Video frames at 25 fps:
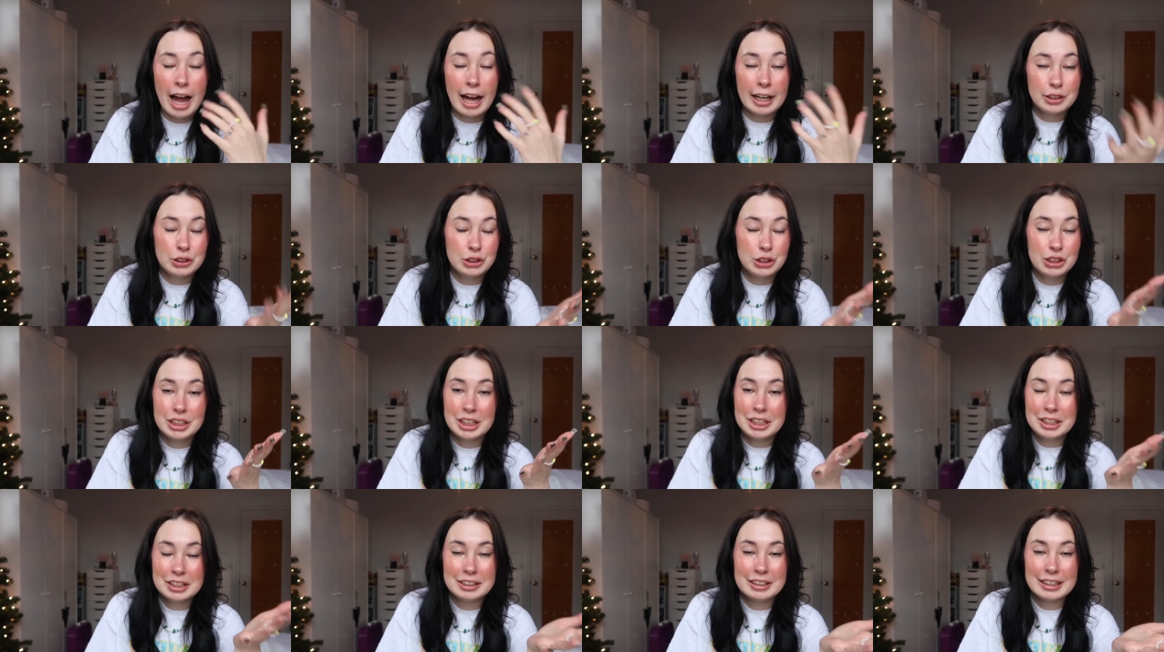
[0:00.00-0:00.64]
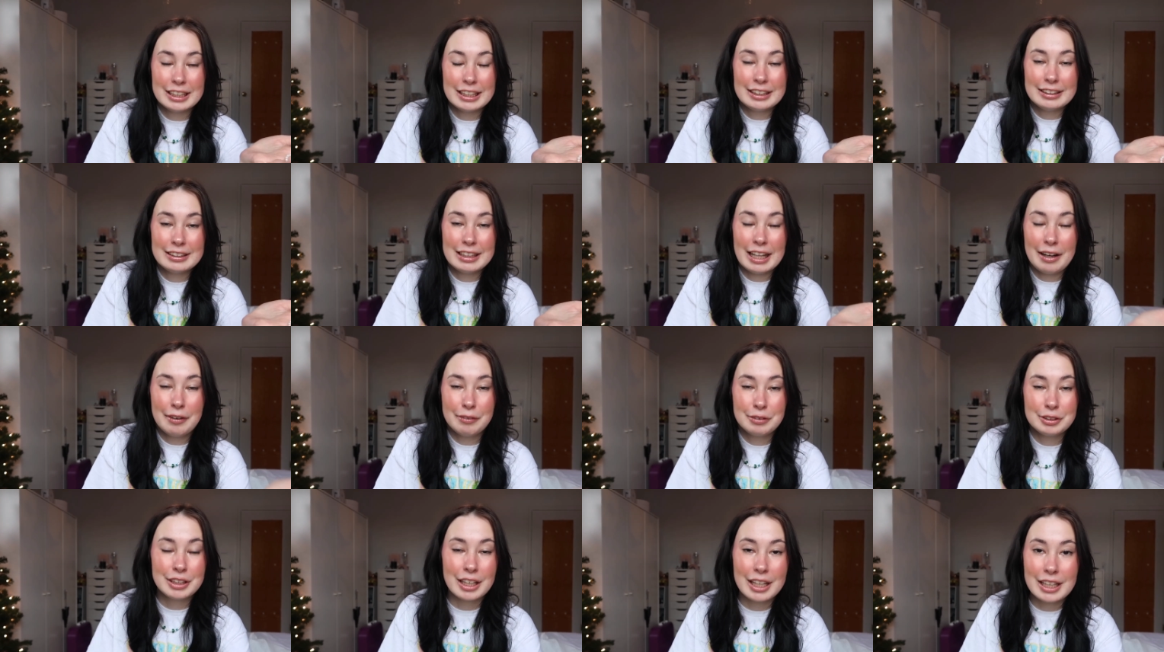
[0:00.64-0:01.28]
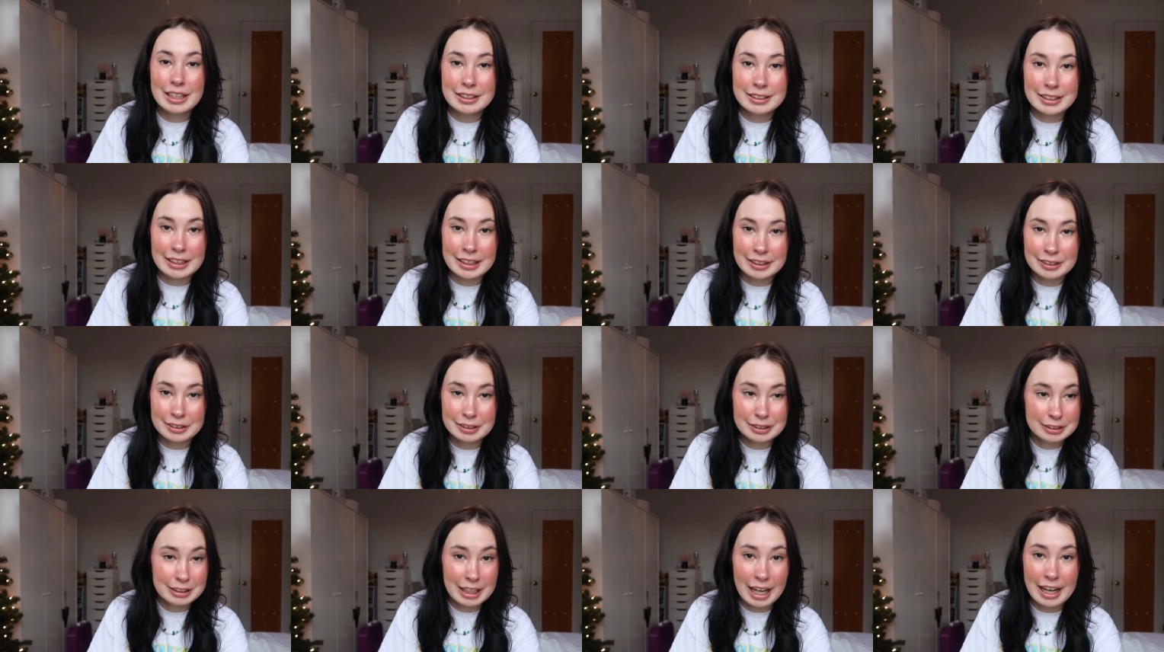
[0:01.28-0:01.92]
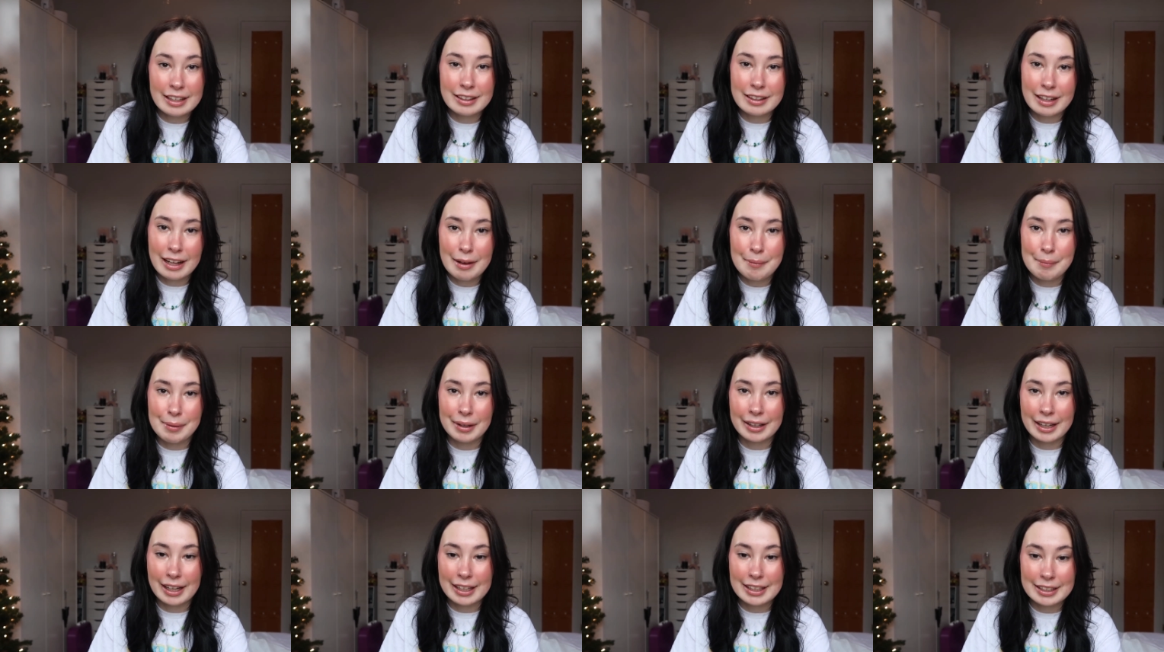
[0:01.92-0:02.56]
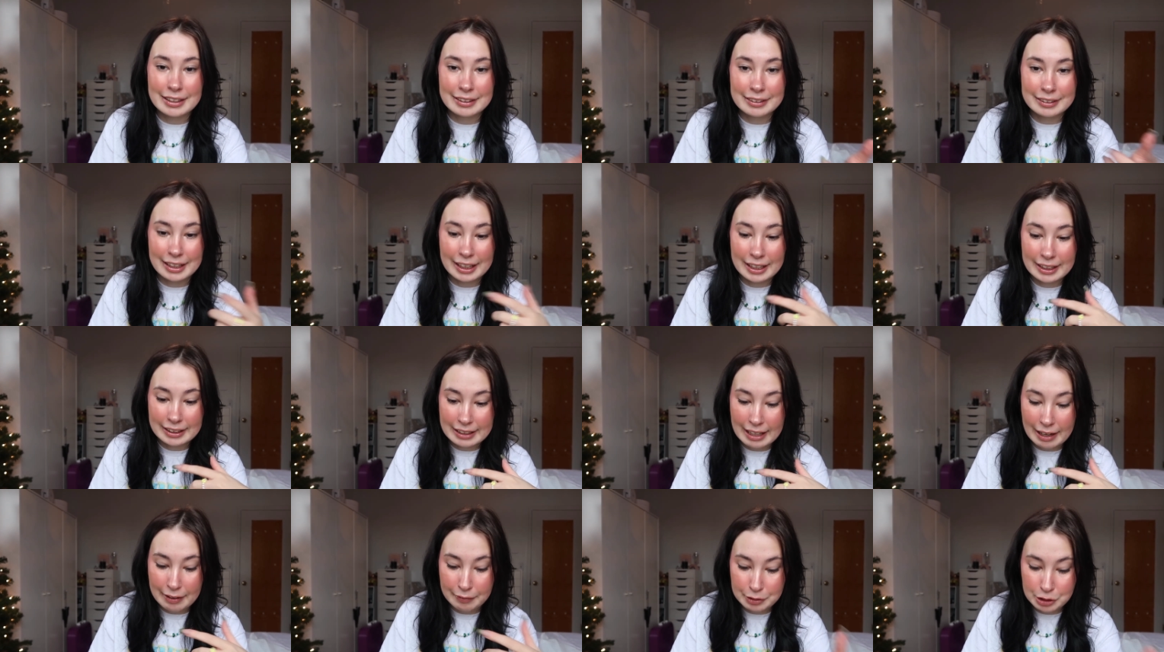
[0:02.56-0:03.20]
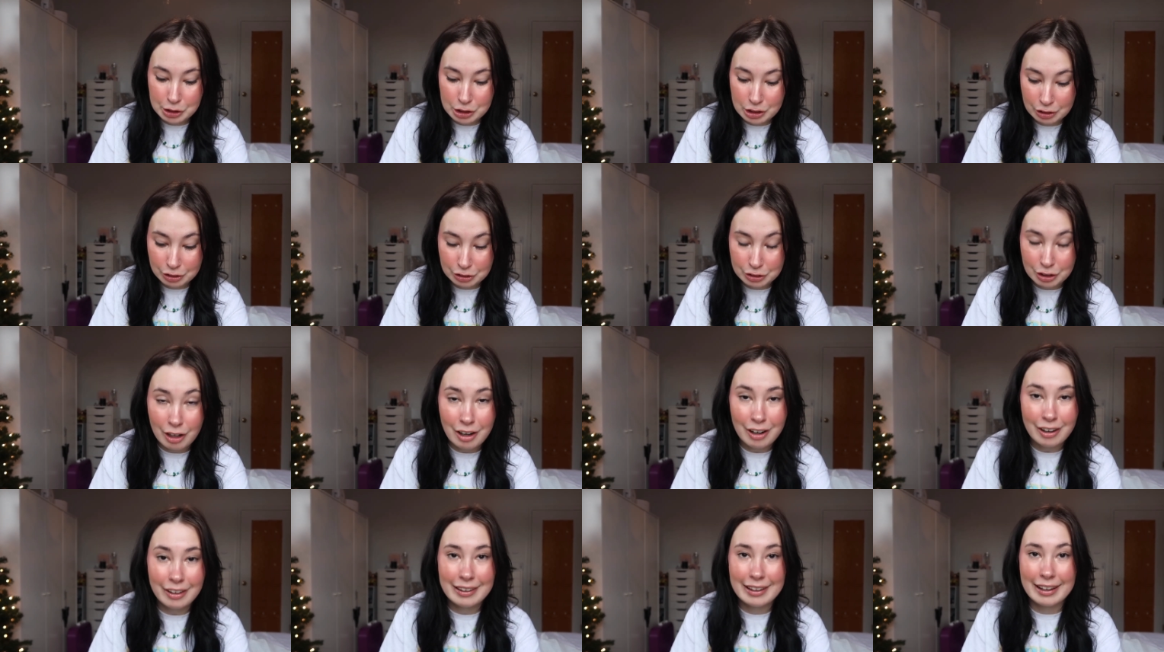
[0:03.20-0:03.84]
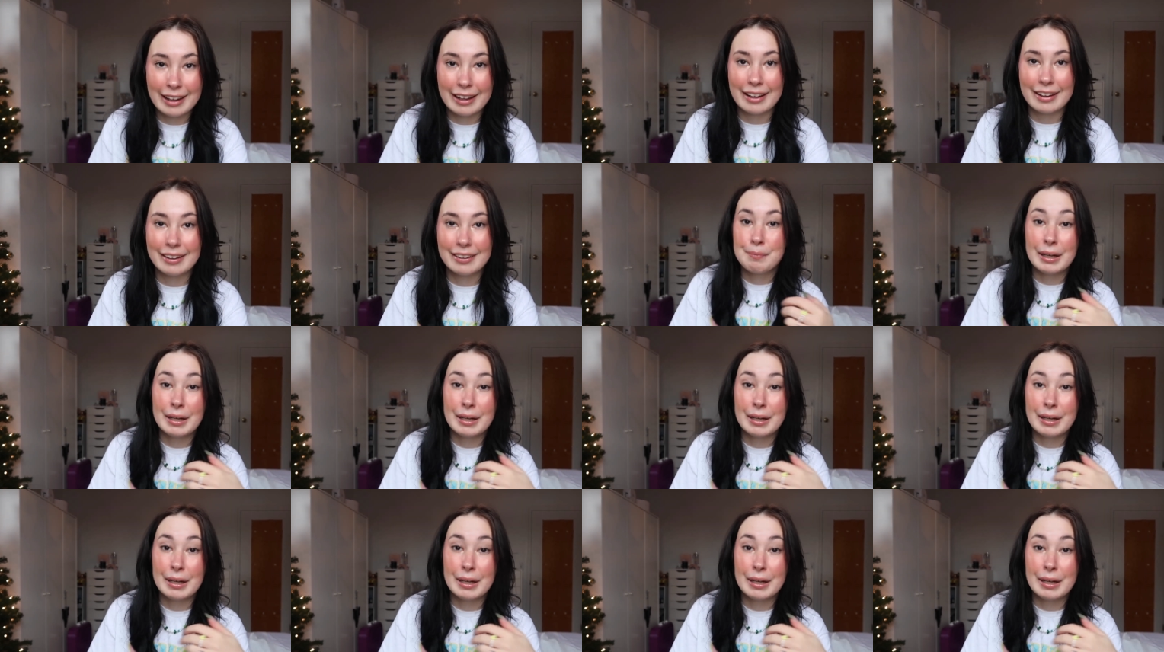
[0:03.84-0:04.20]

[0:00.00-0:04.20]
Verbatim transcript: I just didn't think that was icing's dynamic. I didn't think that was their target,